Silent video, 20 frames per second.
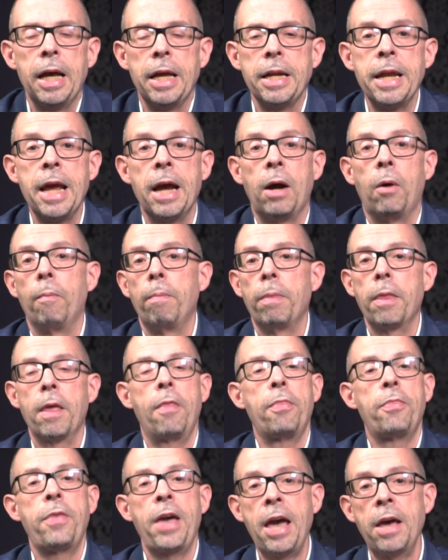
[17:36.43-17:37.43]
Now,
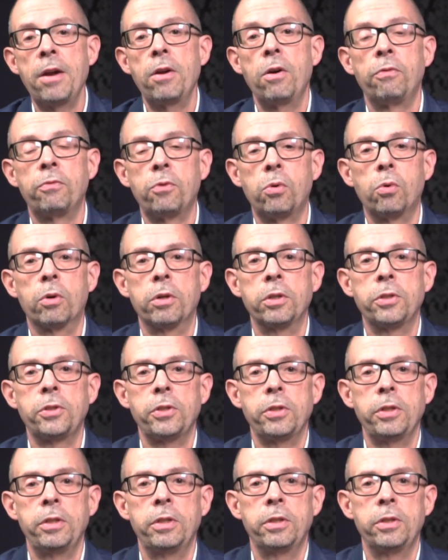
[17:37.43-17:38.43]
that, of
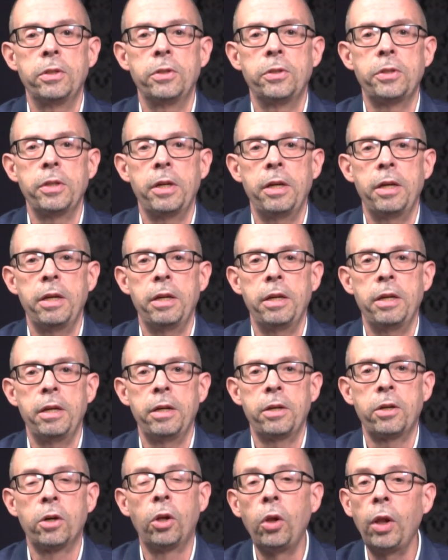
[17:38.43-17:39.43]
course, is
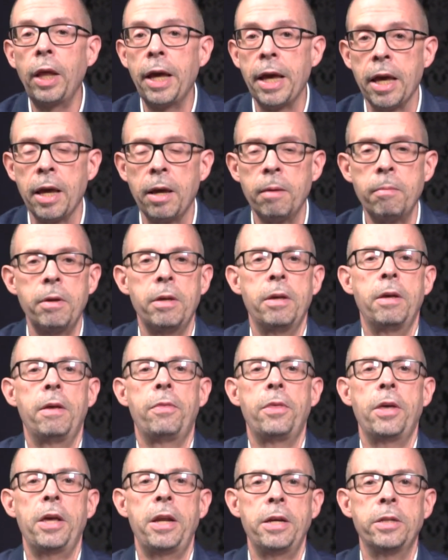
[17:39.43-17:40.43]
a claim
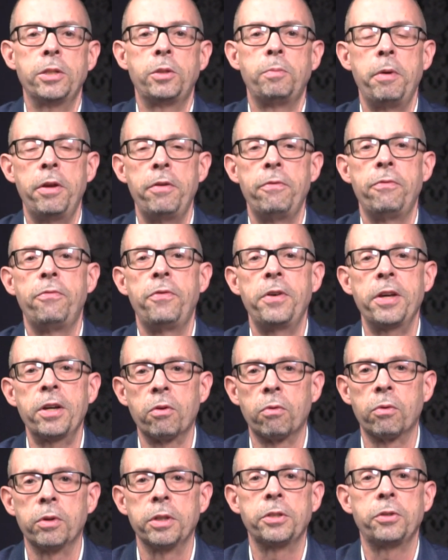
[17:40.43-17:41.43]
that has been
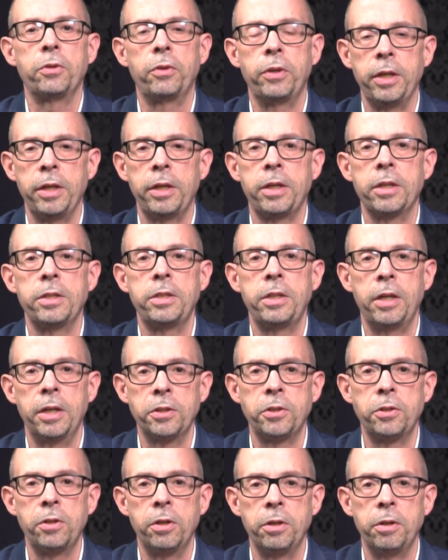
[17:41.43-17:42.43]
vigorously
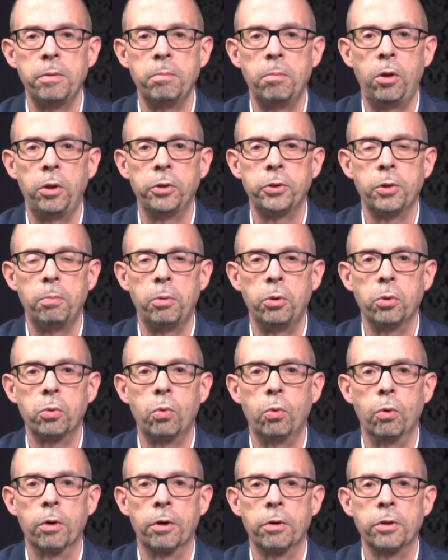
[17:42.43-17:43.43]
contested in multiple
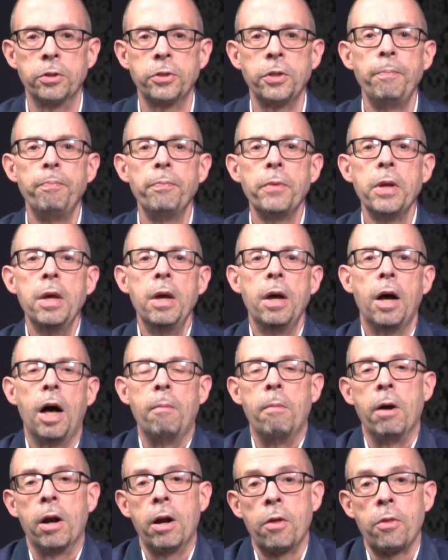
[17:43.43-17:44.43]
quarters.
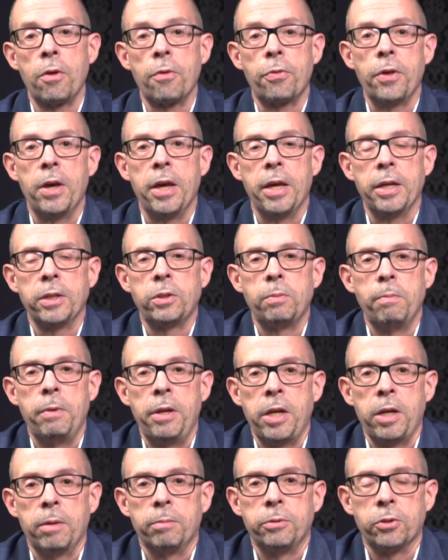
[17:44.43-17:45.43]
Among other things,
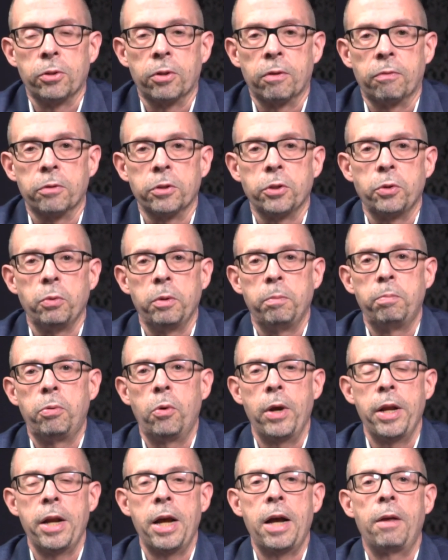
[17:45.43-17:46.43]
many observers would
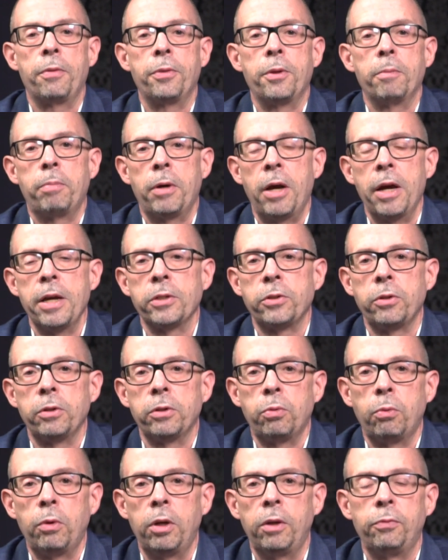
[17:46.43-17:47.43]
point out that Pius
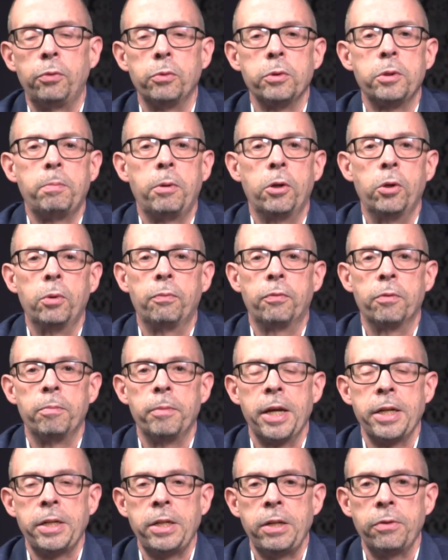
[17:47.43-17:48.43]
XII was Pope from
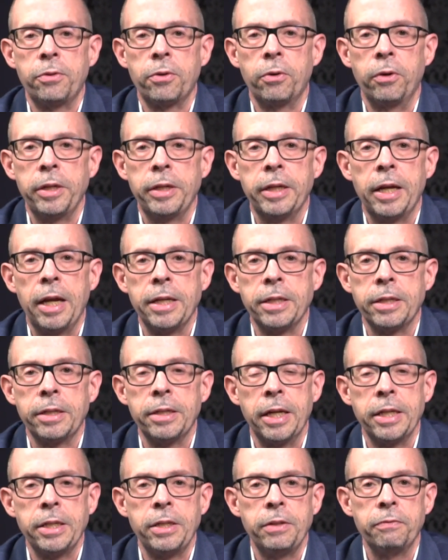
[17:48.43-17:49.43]
1939 to
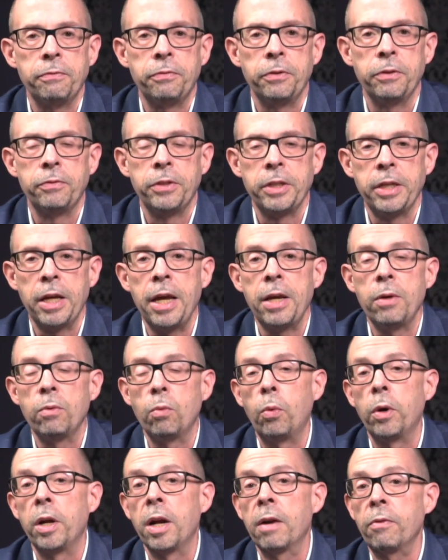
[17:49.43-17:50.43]
1958.
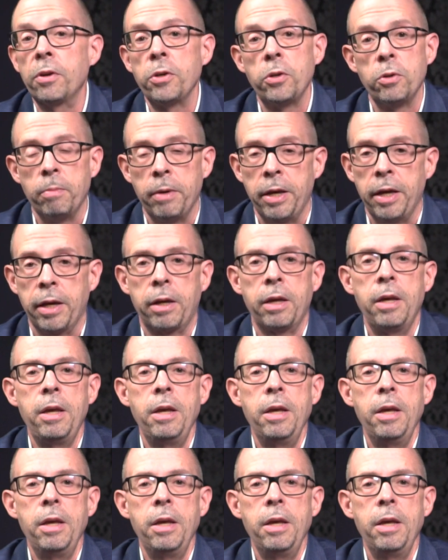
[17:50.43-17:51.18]
Whatever you make